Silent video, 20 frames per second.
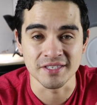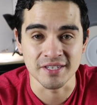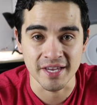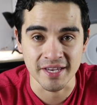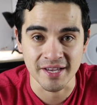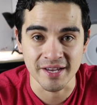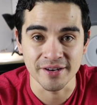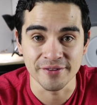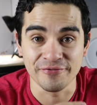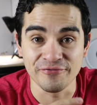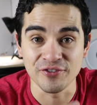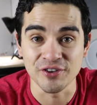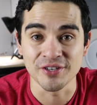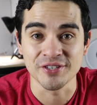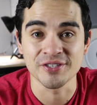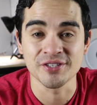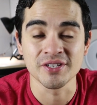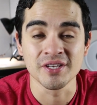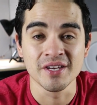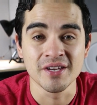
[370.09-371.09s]
and I kind of
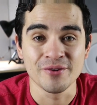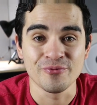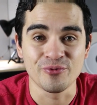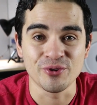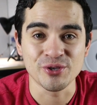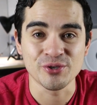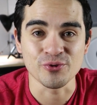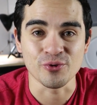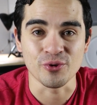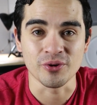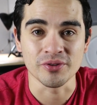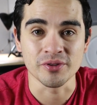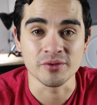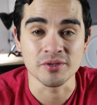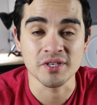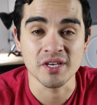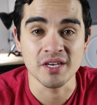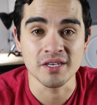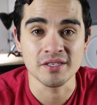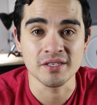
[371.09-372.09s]
finished restoring
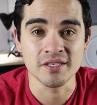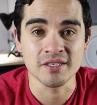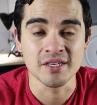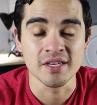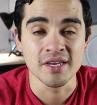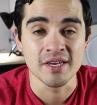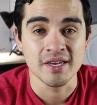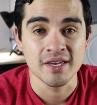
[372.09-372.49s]
those cases.